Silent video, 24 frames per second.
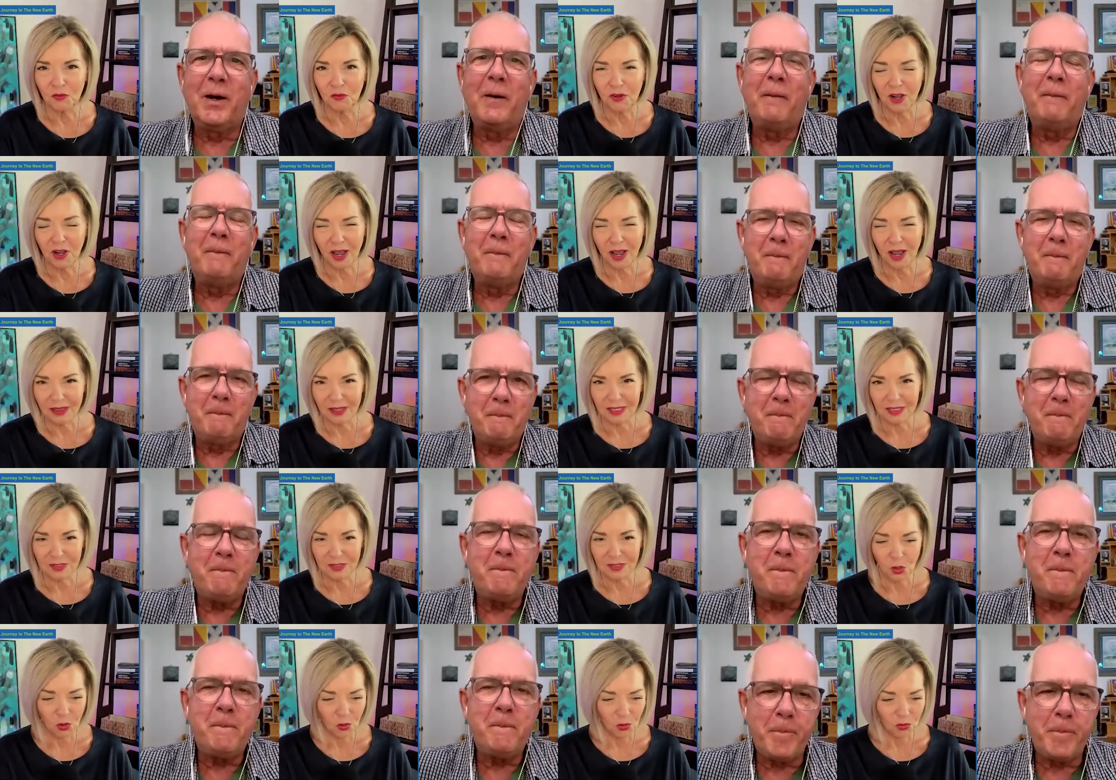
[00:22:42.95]
Speaker 1: you've got
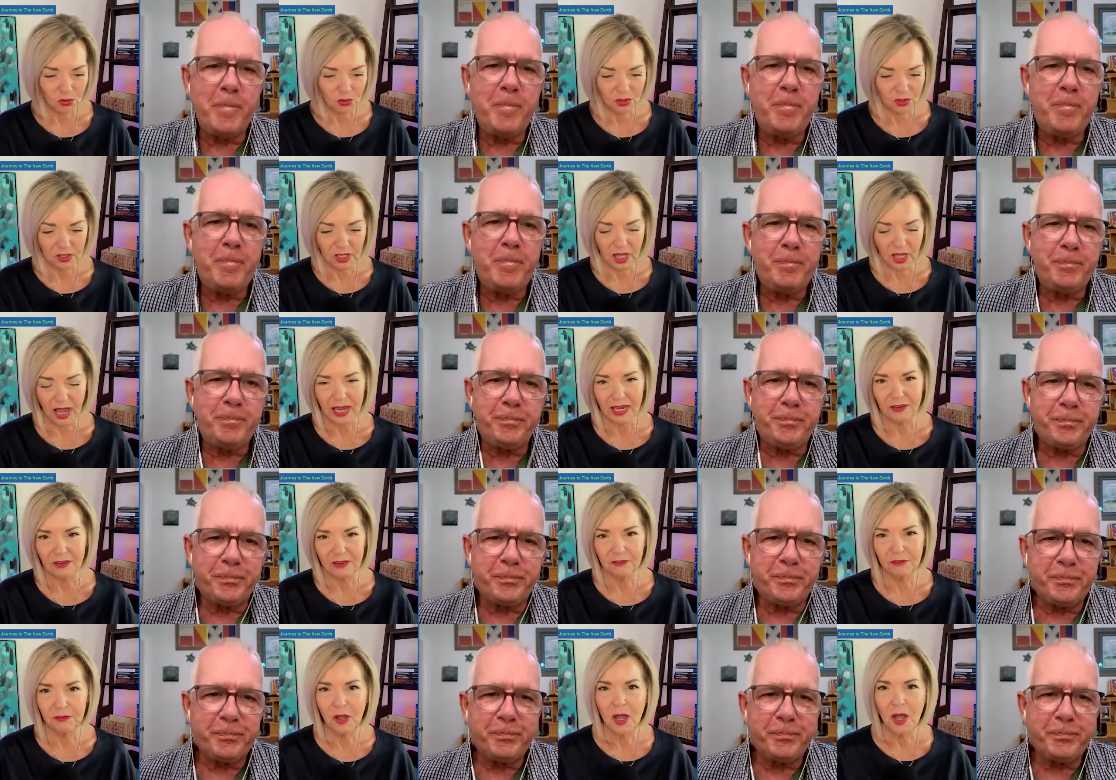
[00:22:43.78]
this whole
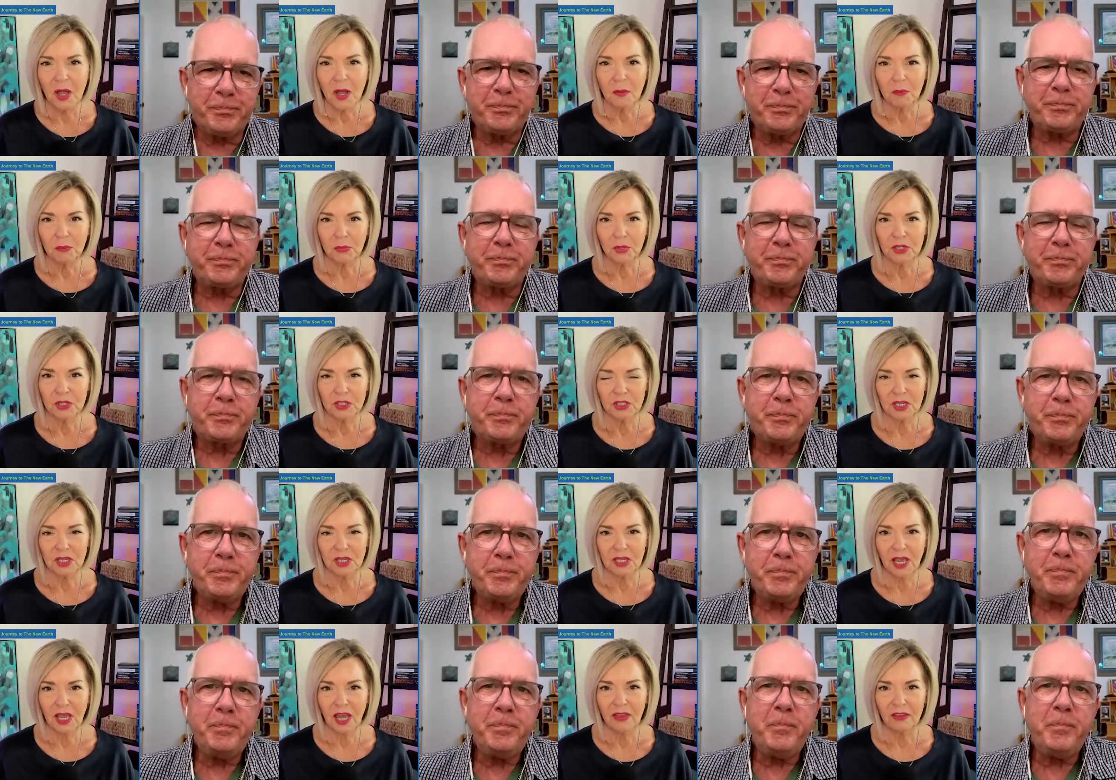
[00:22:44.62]
life put
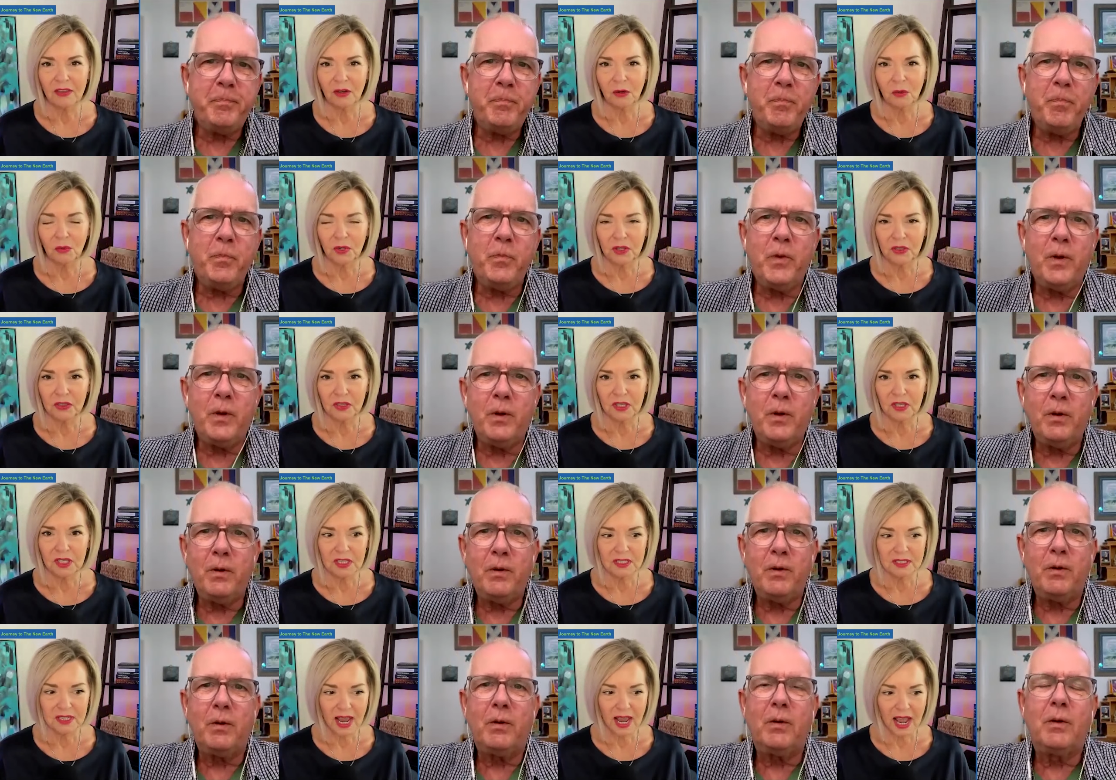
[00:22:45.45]
together with
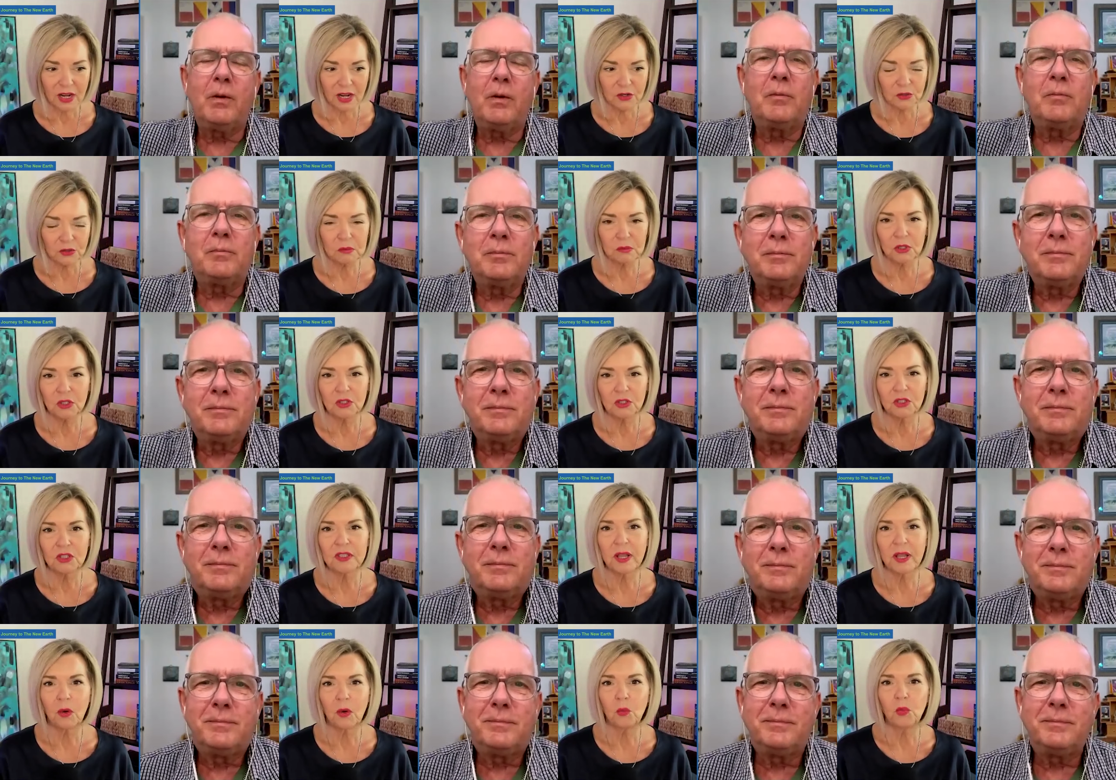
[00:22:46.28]
these
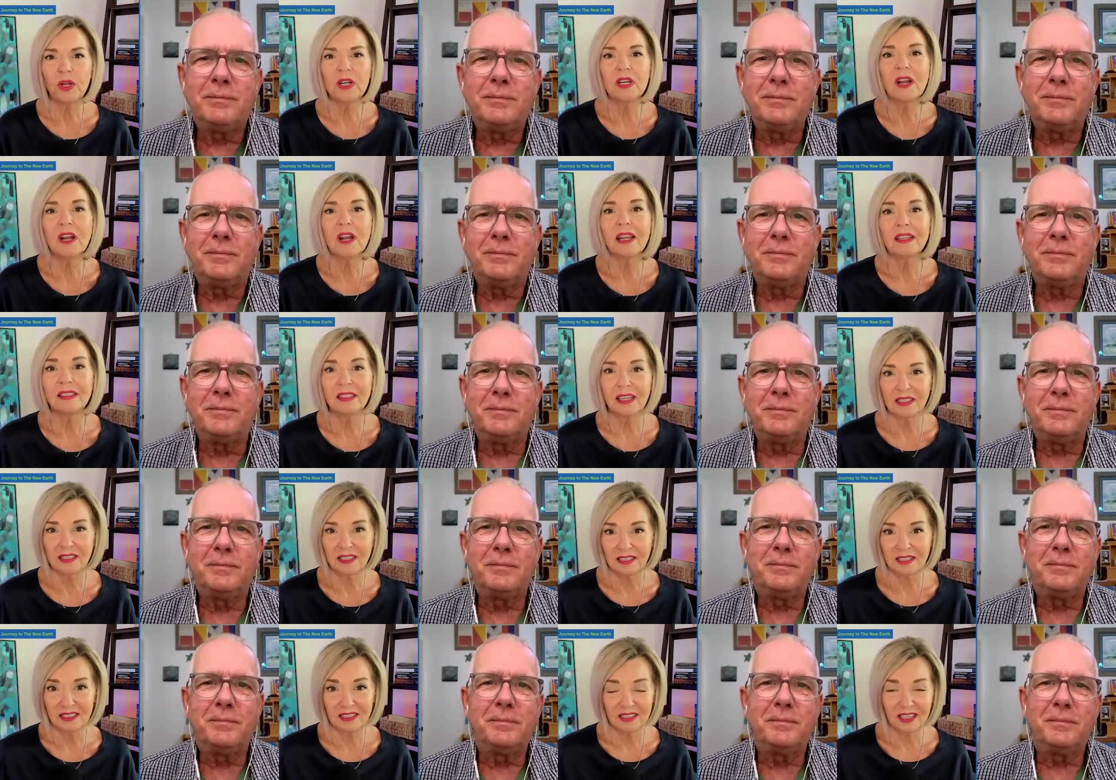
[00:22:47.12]
attributes that would not
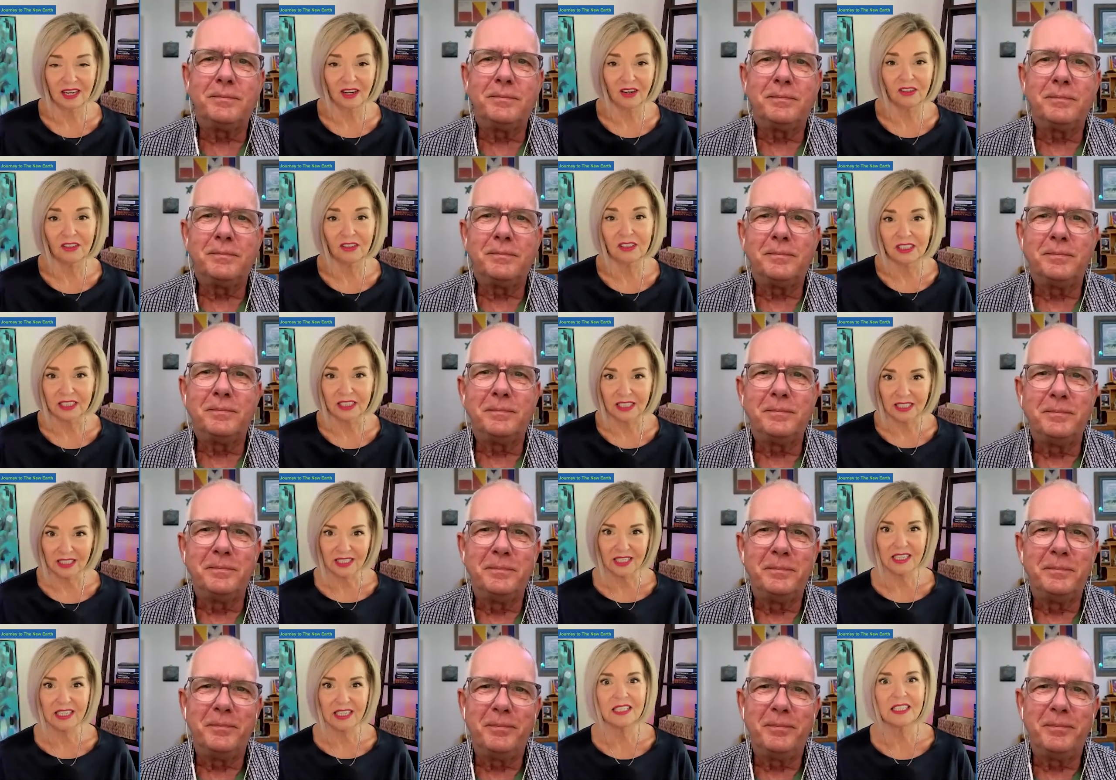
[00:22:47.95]

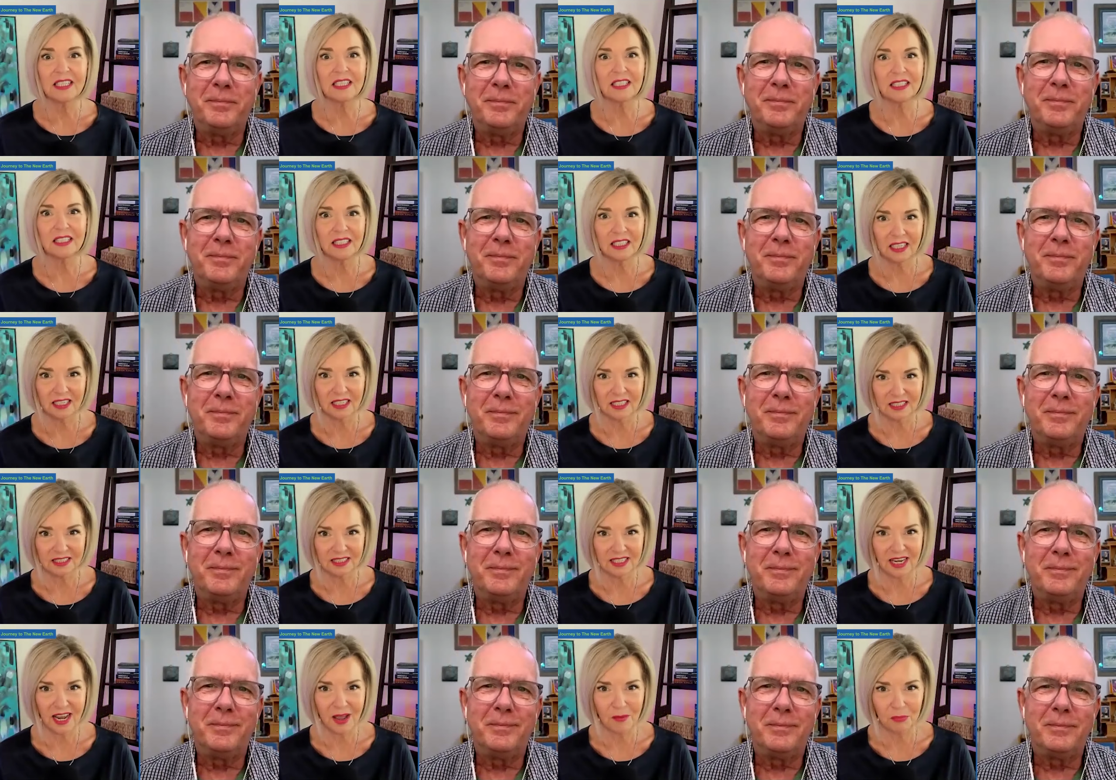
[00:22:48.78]
necessarily easily
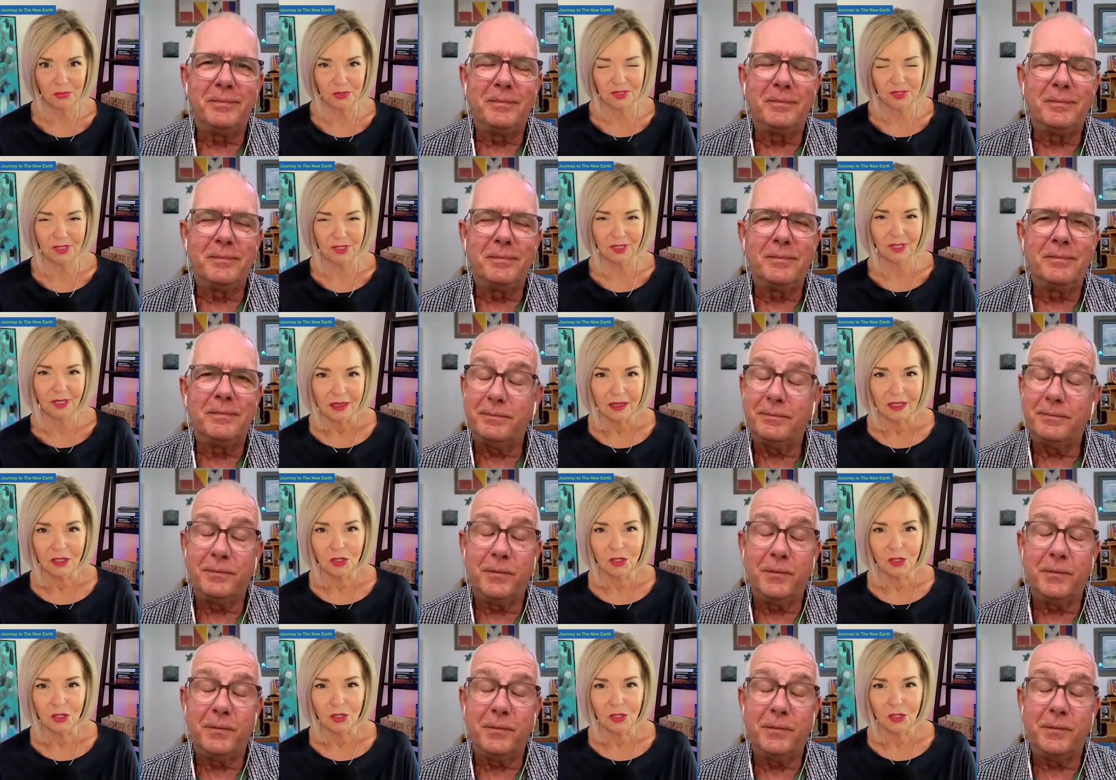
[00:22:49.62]
accept